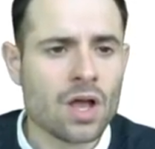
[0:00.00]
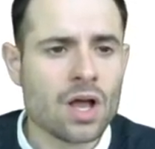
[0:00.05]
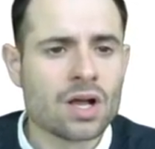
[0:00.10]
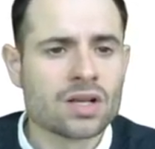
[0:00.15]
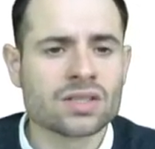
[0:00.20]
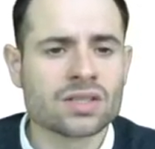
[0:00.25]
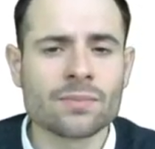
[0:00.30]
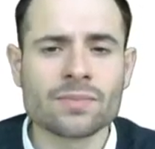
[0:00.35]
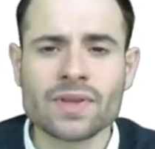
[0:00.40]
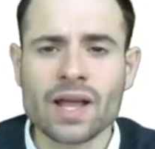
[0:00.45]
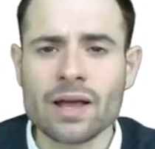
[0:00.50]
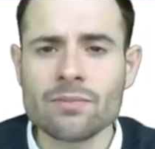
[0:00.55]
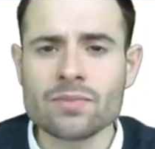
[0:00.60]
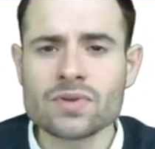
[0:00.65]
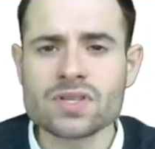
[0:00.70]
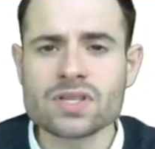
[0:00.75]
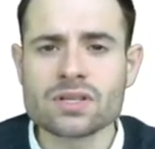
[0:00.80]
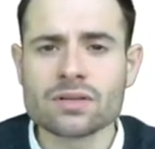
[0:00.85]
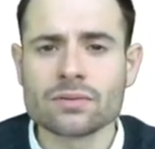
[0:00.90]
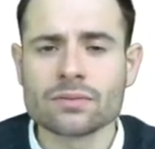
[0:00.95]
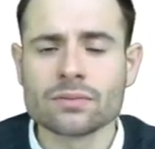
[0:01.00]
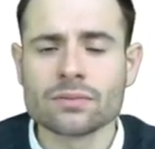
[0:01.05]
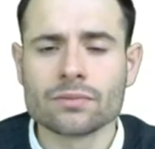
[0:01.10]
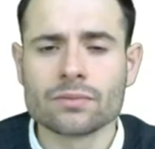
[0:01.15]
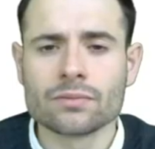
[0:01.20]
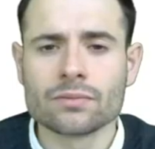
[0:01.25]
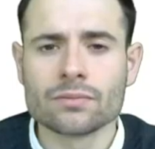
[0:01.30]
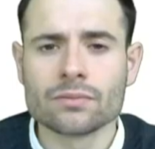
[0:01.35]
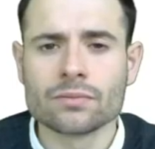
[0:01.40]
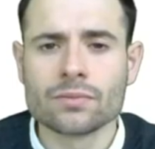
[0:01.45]
Sometimes
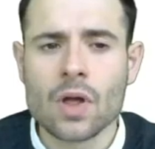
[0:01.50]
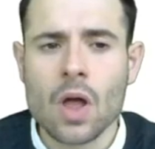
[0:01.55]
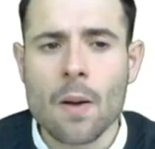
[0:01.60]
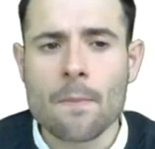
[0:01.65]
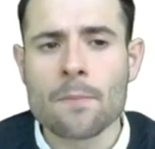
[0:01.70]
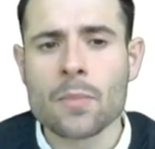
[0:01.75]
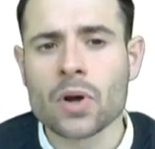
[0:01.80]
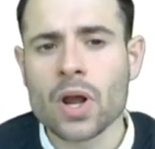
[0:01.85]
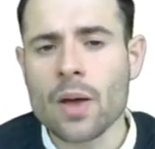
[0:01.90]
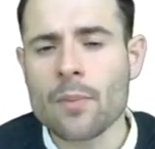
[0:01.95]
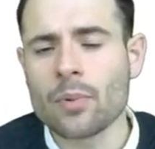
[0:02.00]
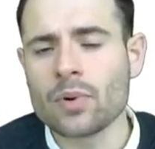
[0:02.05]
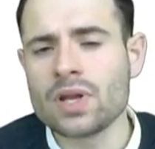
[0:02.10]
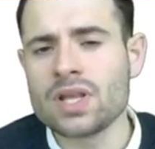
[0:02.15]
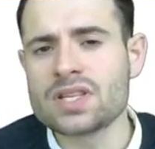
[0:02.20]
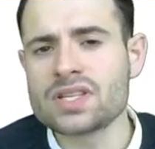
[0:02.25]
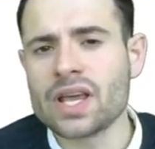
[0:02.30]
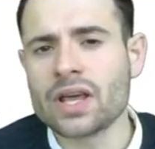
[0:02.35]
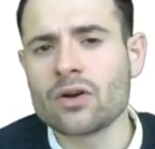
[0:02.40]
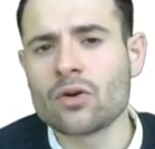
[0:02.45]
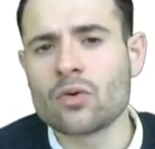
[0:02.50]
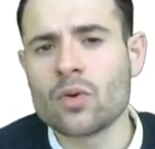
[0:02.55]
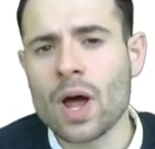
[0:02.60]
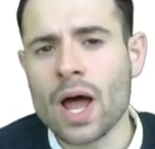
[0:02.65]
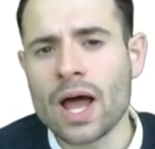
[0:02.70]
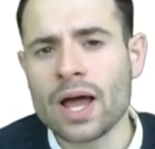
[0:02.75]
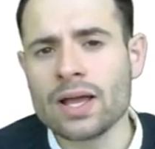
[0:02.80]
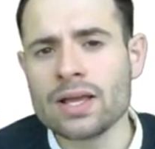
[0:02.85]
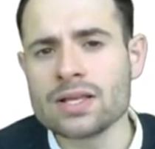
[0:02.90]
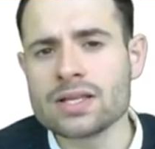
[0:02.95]
monopolies can
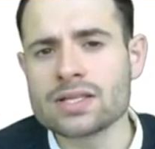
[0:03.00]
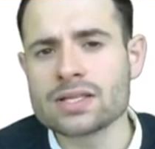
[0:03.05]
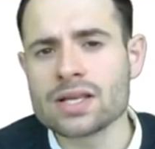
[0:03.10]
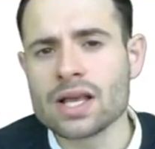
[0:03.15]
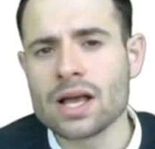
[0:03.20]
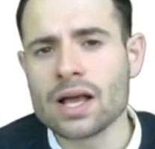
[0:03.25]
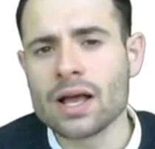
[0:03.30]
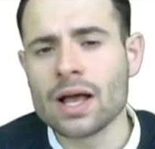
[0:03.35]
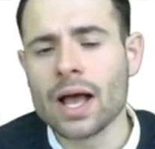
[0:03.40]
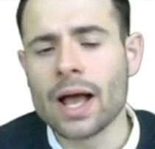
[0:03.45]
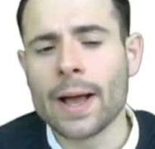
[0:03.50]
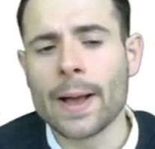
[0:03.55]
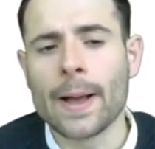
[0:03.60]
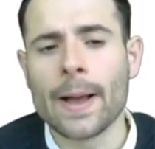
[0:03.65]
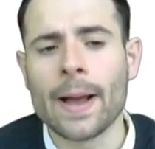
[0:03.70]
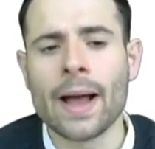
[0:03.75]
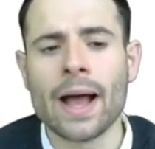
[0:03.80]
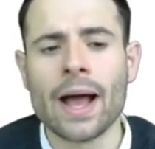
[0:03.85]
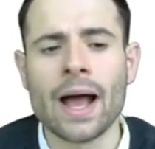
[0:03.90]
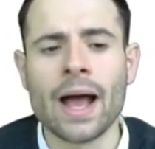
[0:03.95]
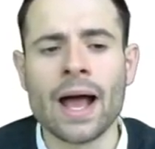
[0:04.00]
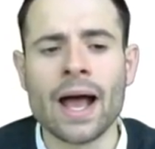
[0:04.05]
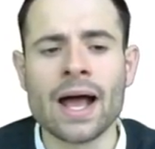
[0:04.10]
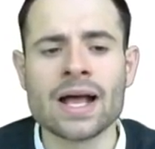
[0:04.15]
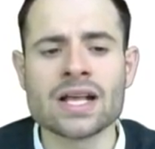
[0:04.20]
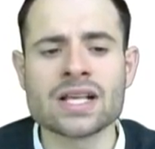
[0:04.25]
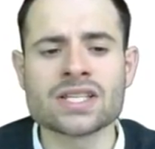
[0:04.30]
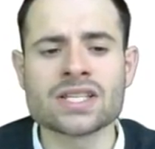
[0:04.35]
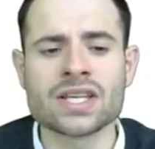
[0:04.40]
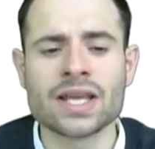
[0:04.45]
arise
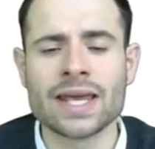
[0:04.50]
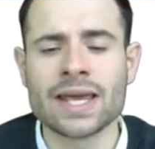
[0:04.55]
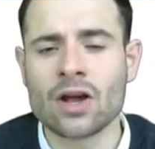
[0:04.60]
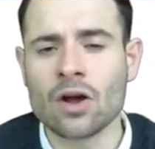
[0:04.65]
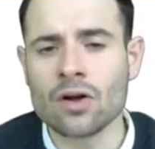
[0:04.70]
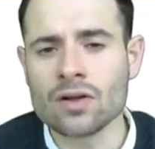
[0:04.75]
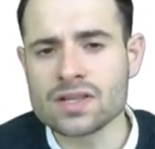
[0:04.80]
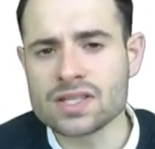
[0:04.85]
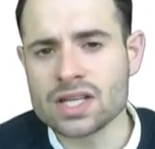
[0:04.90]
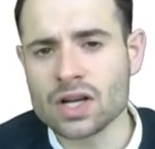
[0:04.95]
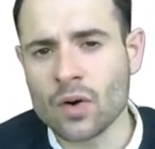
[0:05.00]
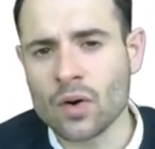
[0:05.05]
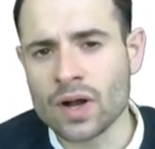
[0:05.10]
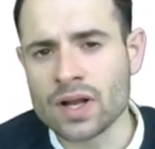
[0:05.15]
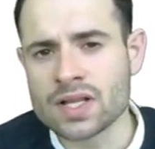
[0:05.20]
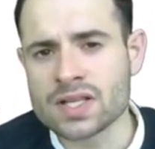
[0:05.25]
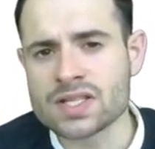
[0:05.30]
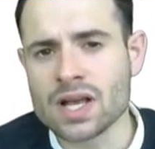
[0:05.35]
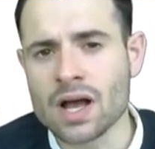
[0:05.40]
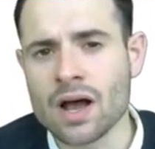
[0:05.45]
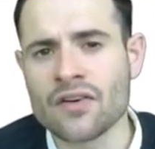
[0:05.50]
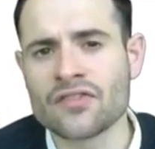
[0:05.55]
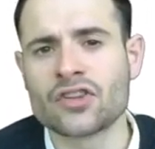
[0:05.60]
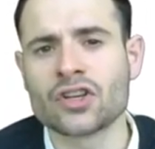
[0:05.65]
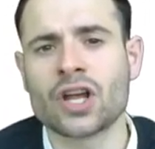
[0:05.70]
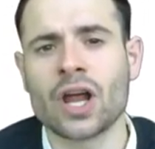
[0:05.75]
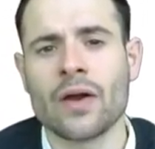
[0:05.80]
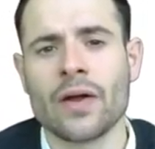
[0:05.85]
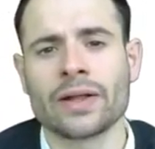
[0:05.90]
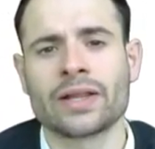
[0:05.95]
as a consequence of the
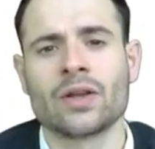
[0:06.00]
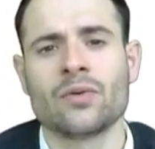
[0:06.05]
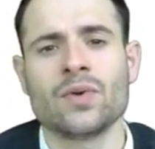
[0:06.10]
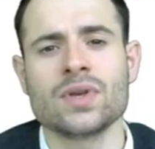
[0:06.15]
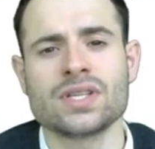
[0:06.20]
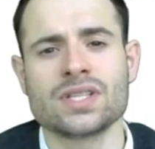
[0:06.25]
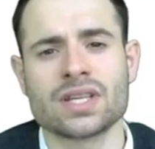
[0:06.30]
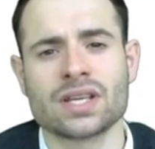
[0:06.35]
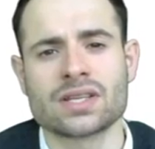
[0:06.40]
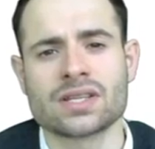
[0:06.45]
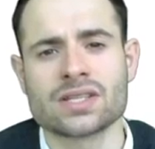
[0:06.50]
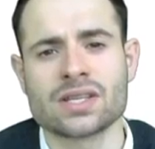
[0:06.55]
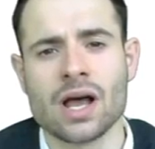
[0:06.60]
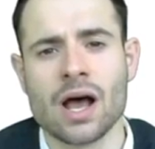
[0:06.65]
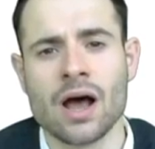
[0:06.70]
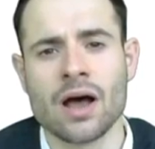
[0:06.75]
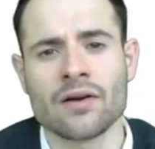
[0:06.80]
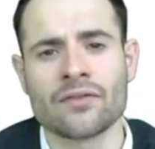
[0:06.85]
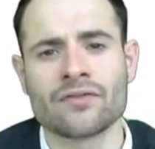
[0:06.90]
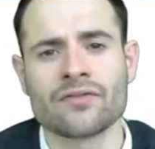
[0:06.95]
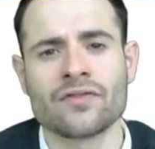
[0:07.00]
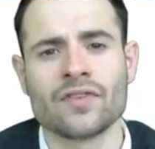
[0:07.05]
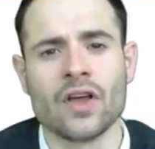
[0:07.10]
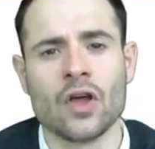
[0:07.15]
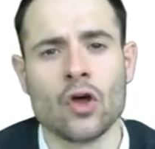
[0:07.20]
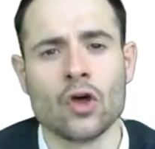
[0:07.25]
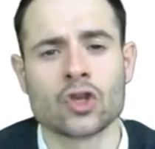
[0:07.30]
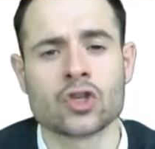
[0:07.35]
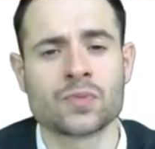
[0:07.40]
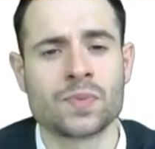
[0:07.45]
characteristics of
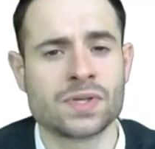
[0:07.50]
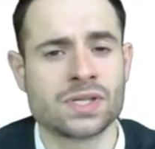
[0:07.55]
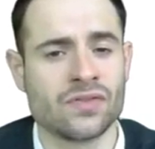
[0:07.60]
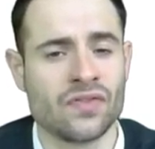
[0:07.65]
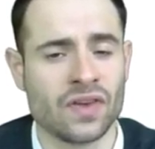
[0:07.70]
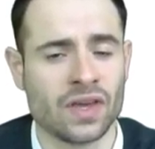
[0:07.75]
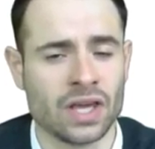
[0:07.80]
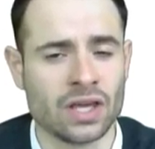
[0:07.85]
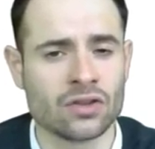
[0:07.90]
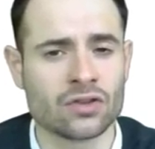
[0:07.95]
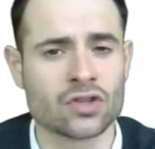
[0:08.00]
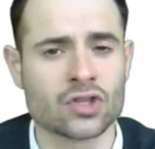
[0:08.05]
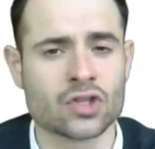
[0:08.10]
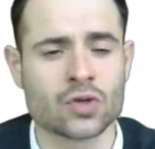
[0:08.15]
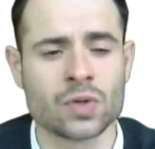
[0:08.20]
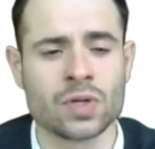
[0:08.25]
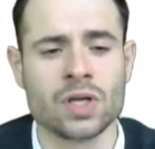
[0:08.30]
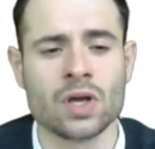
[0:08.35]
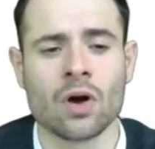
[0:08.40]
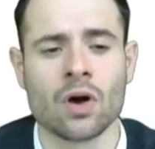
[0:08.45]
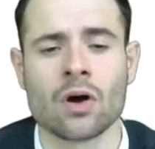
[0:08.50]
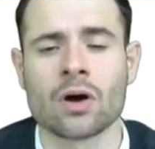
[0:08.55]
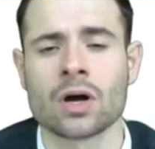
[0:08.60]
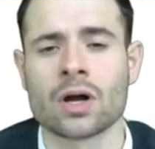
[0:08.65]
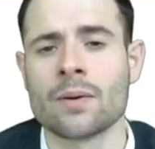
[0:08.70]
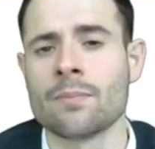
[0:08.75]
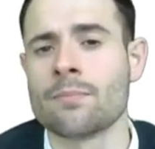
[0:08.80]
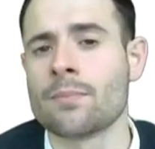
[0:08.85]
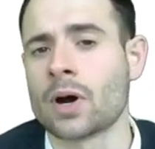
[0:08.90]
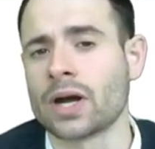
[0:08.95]
a specific industry or
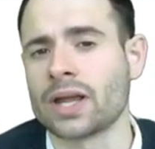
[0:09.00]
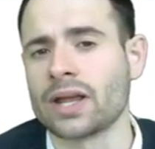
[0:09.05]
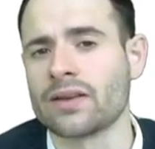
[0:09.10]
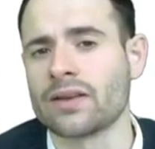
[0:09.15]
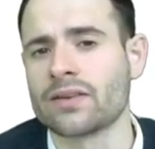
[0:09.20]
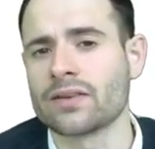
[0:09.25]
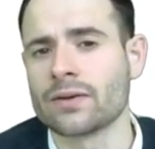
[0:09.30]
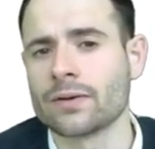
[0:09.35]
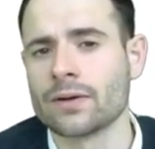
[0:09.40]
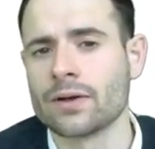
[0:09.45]
market.